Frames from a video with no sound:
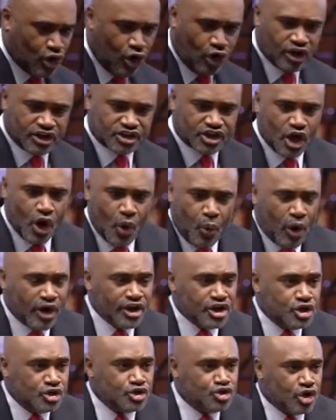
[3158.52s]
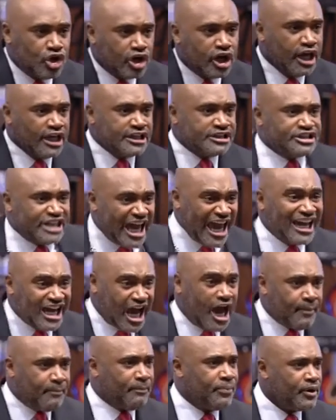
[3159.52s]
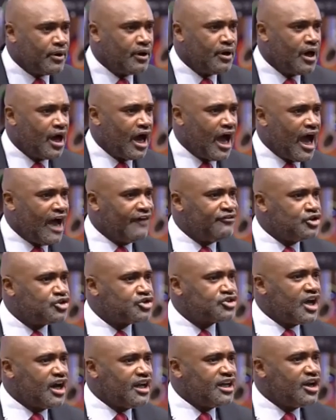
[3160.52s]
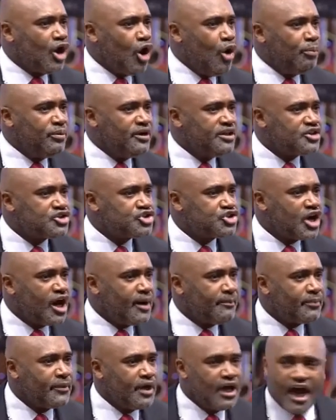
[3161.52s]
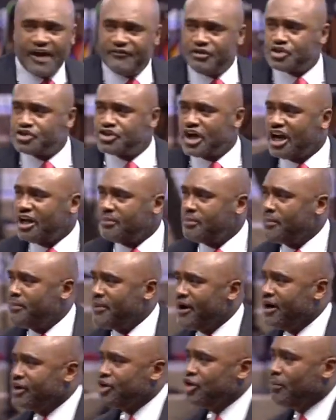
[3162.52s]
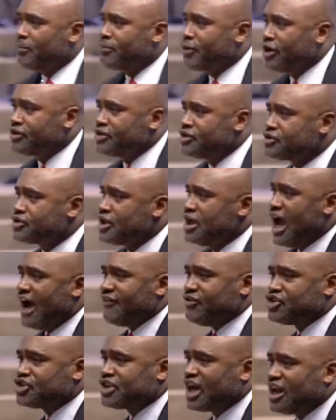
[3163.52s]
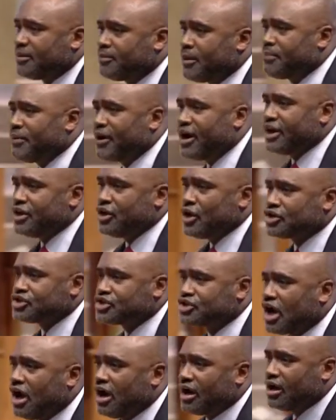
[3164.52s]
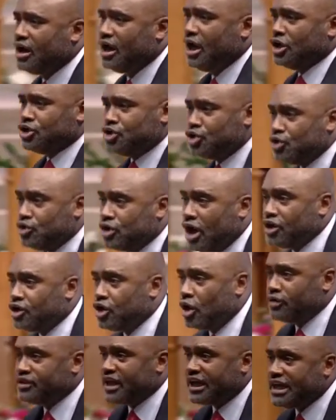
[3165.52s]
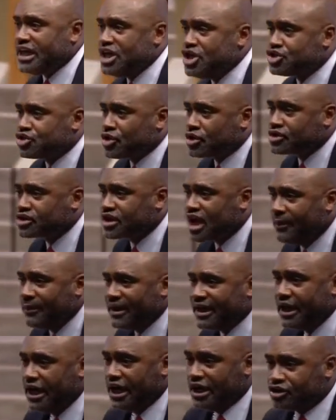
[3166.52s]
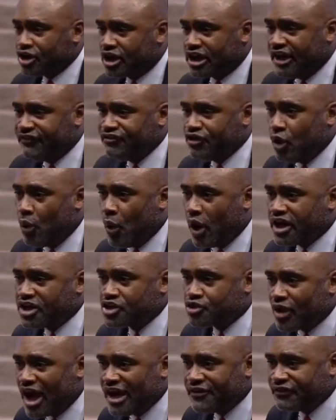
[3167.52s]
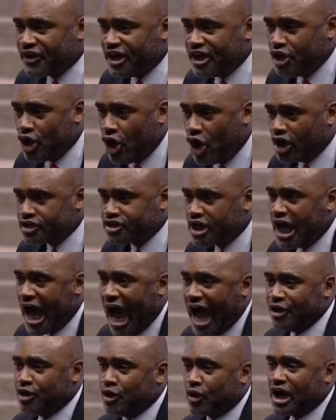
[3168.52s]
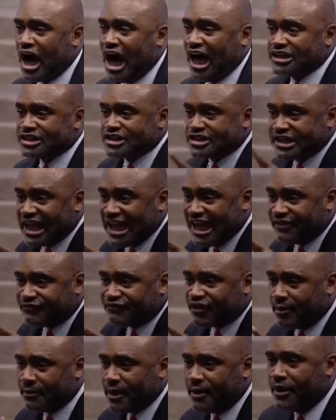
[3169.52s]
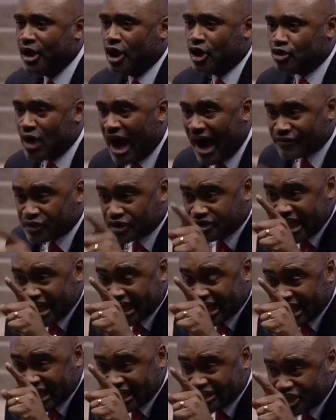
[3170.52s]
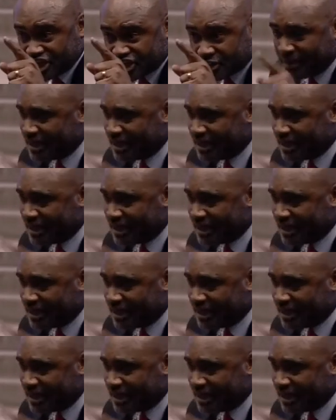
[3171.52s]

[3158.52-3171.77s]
What are you doing? Jacob! Have you started opening the shop? Have you started preparing your produce? Have you started preparing your stock? Do you not know that Esau's coming to give you what is rightfully yours and you can't steal it from him? You have to take it legitimately.